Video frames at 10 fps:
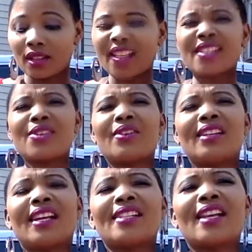I just heard
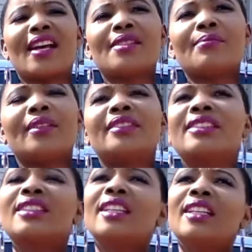that she has been
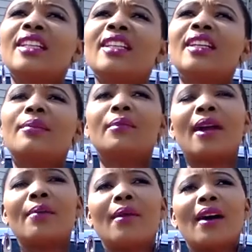sick,
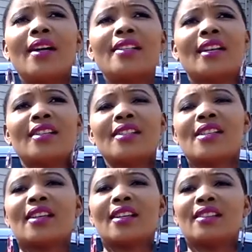blah blah. She had this
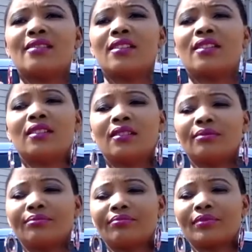like a
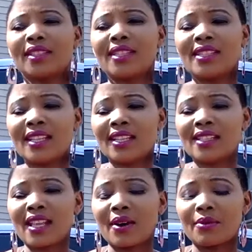disease
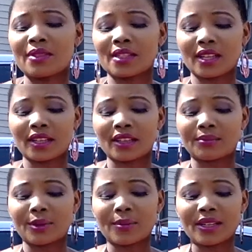that was like
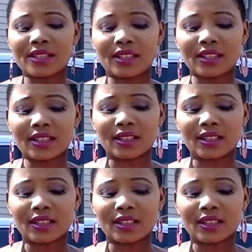pretty much like